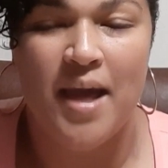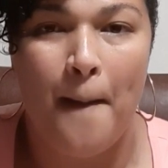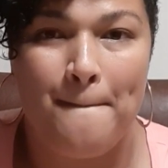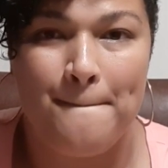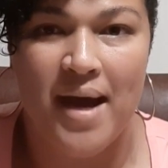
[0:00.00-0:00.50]

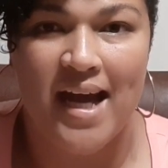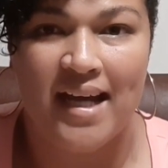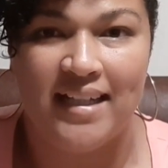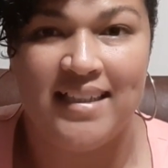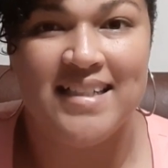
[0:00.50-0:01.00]

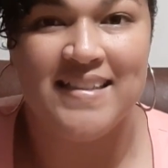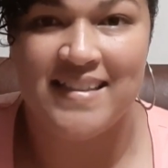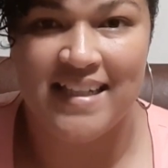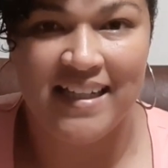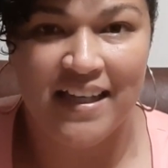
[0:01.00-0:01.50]
my
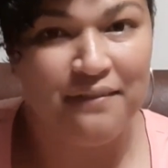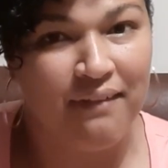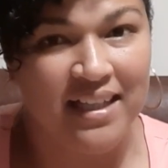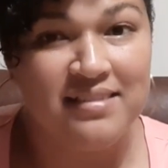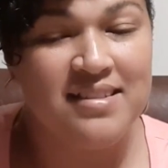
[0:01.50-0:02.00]
sinking
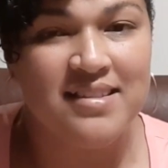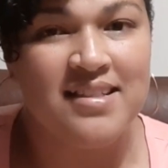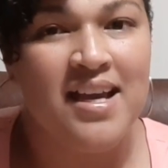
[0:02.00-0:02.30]
funds.